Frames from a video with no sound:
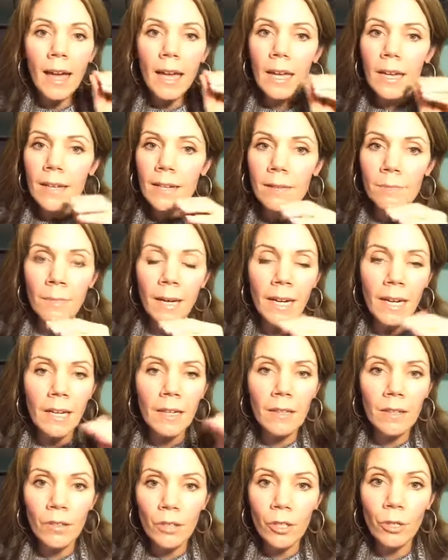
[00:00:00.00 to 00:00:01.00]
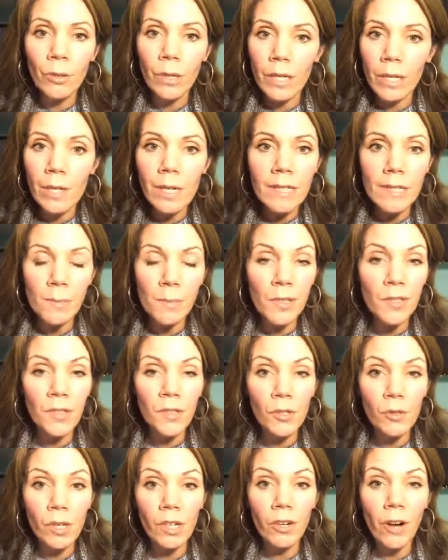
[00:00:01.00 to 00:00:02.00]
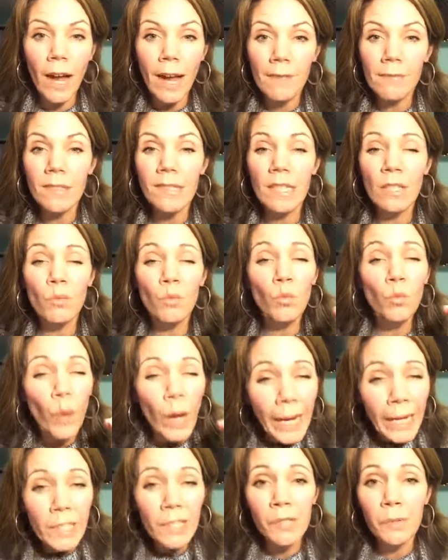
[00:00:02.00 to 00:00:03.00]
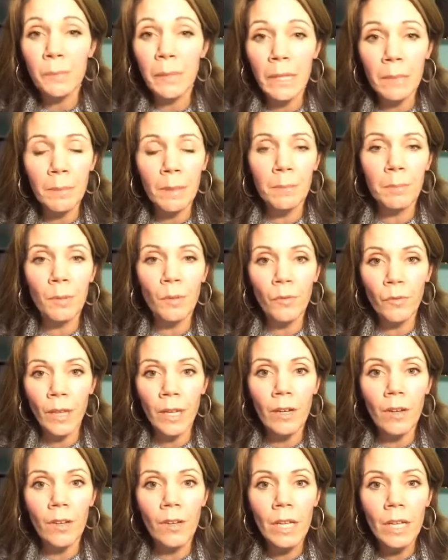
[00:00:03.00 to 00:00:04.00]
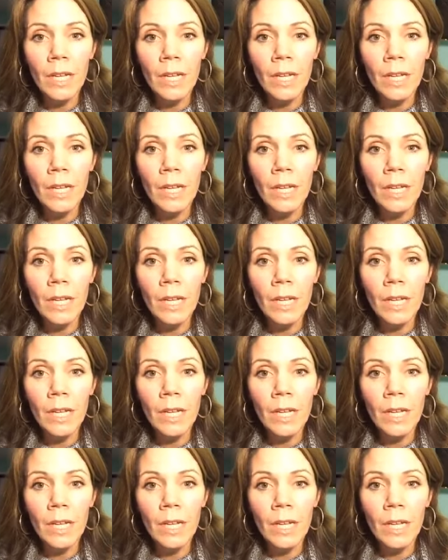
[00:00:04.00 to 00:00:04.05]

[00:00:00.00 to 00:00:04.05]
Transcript: in my career as a personal trainer, I've seen way too many people fail